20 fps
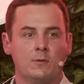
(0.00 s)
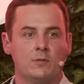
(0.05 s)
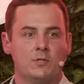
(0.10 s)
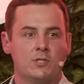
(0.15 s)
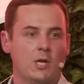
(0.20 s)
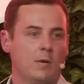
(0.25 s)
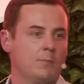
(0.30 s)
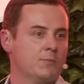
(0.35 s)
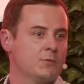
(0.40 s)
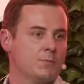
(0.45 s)

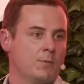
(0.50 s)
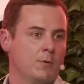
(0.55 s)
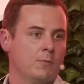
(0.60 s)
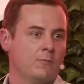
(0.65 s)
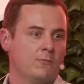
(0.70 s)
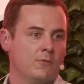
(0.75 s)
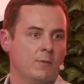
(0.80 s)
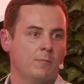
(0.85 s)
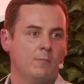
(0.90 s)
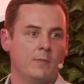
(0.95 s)
stops
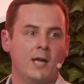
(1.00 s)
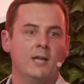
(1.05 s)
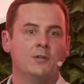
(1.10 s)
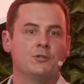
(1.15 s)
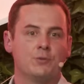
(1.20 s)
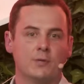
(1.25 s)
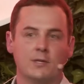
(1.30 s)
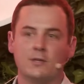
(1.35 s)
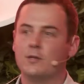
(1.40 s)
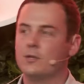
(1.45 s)
sperm from
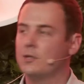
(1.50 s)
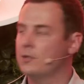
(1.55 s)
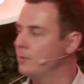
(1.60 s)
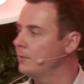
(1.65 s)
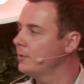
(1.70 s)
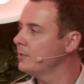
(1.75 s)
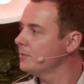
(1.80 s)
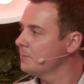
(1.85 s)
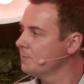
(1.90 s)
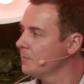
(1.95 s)
entering the
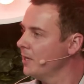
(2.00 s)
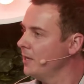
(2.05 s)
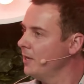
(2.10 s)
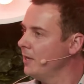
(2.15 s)
uterus.